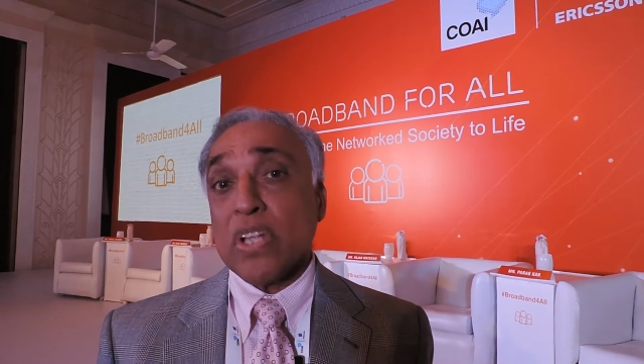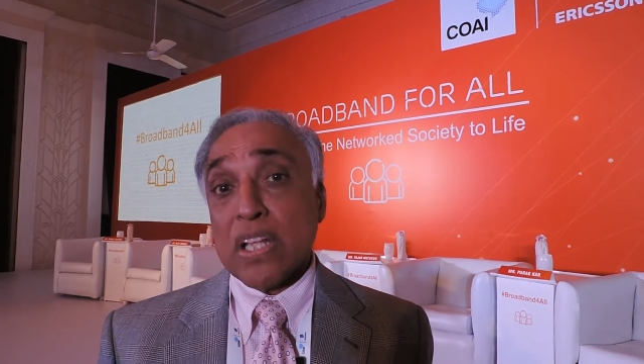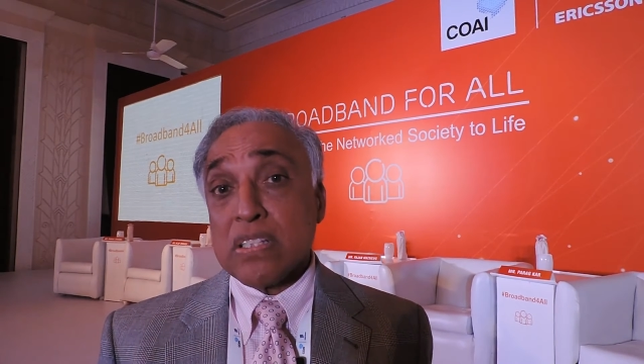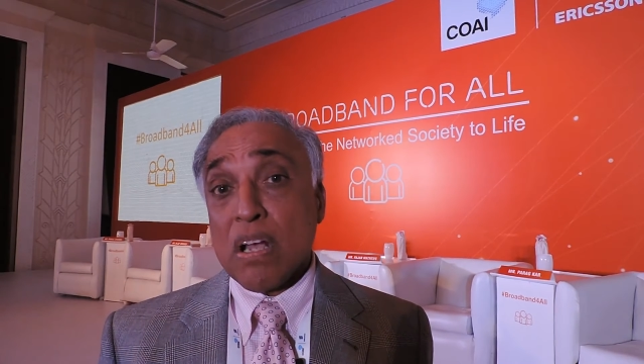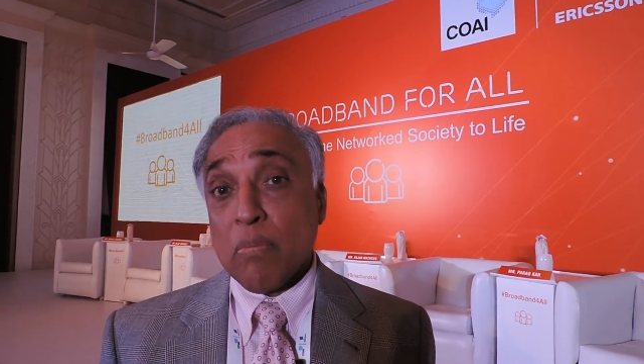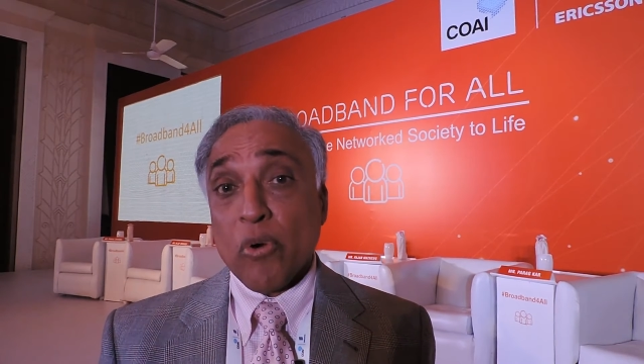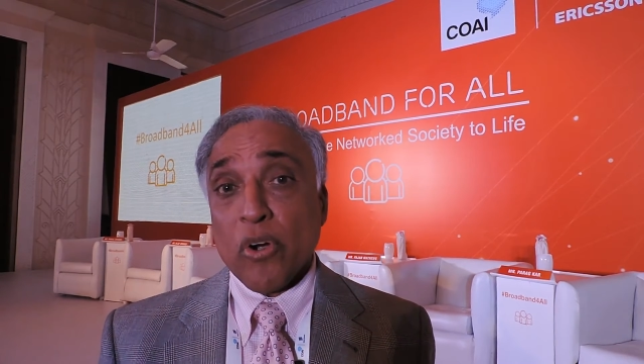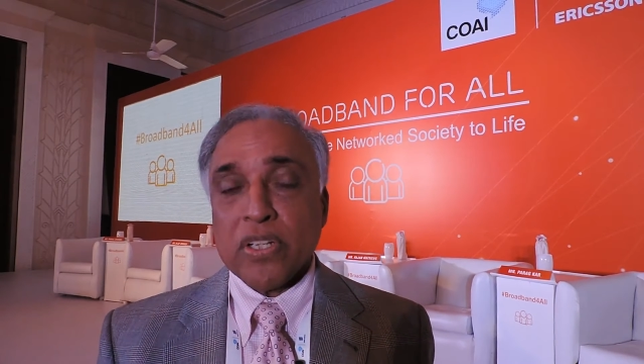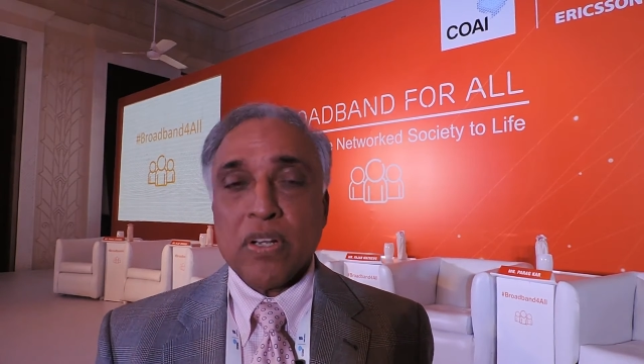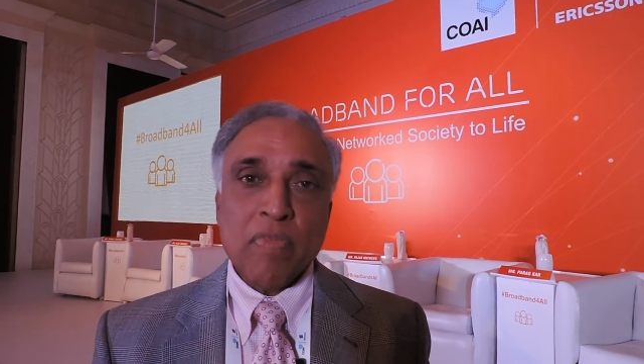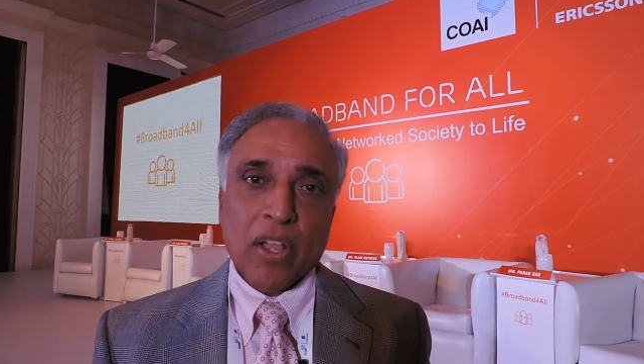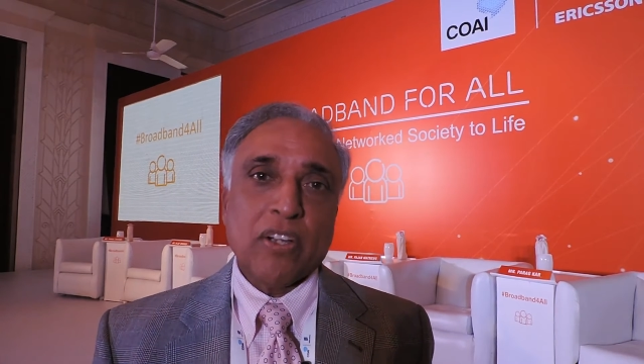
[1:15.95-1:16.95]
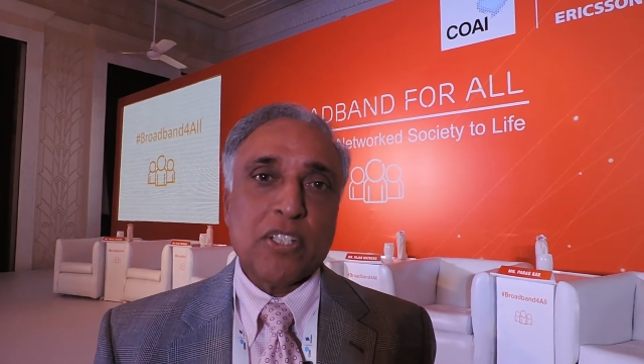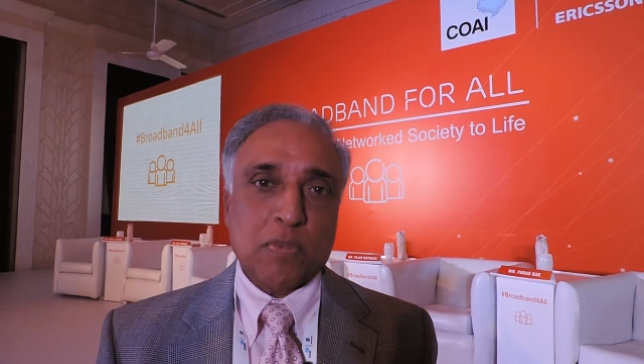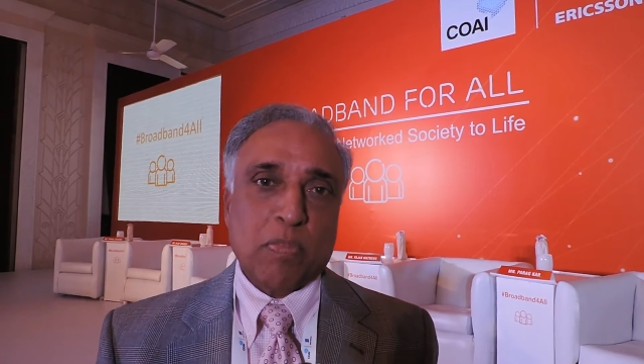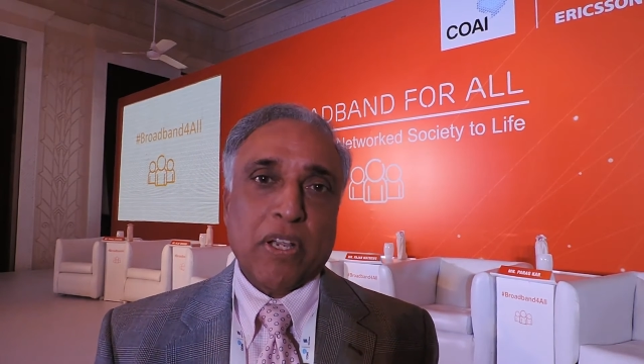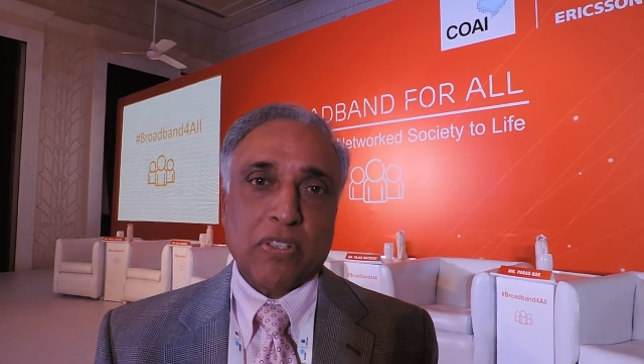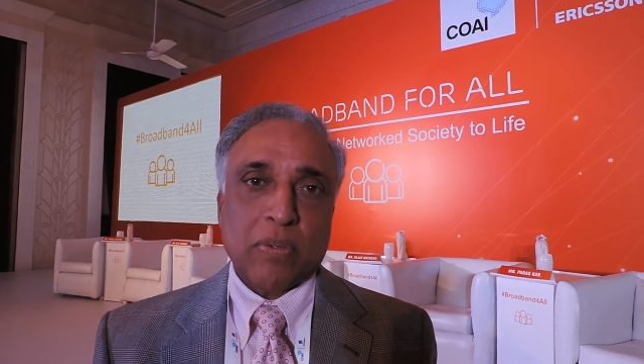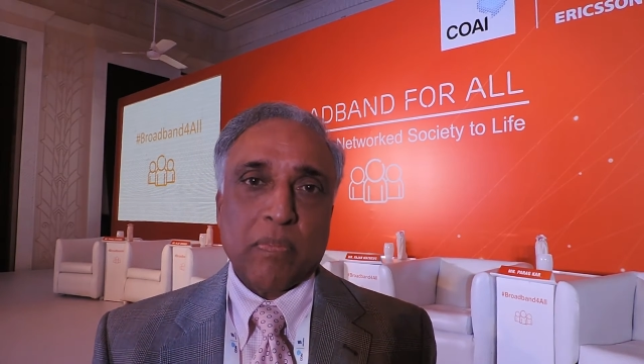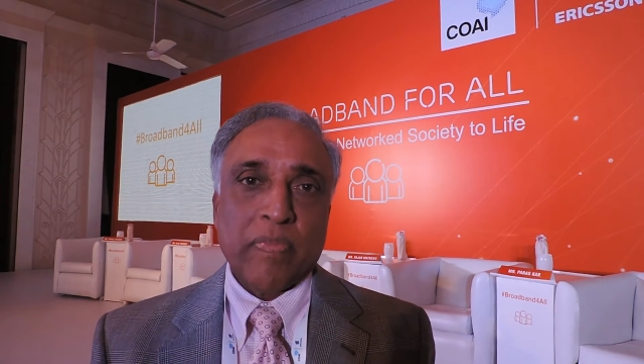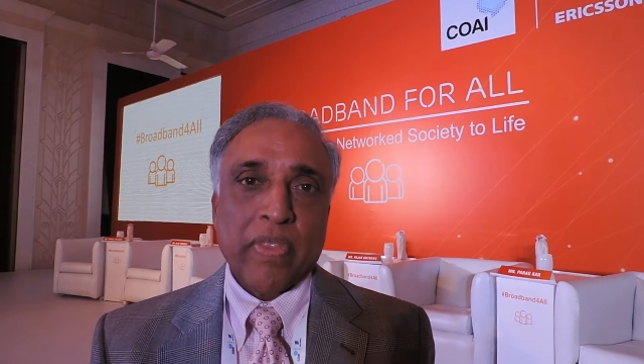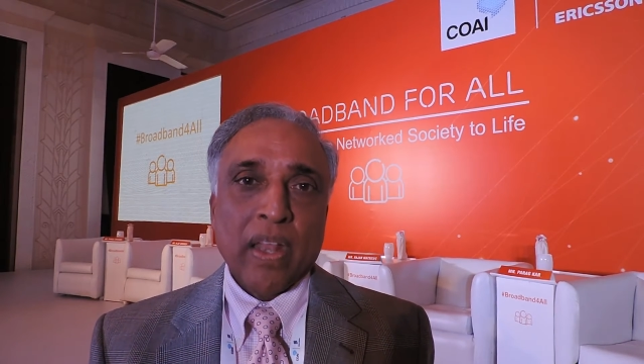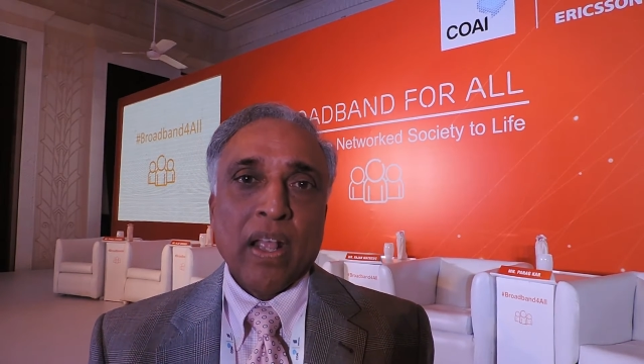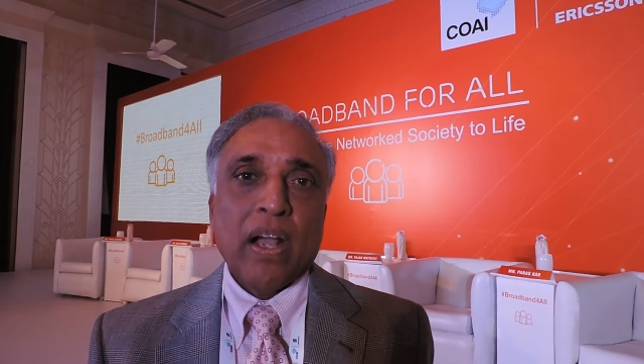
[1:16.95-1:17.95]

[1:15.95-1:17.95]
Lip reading: So that's our point on spectrum.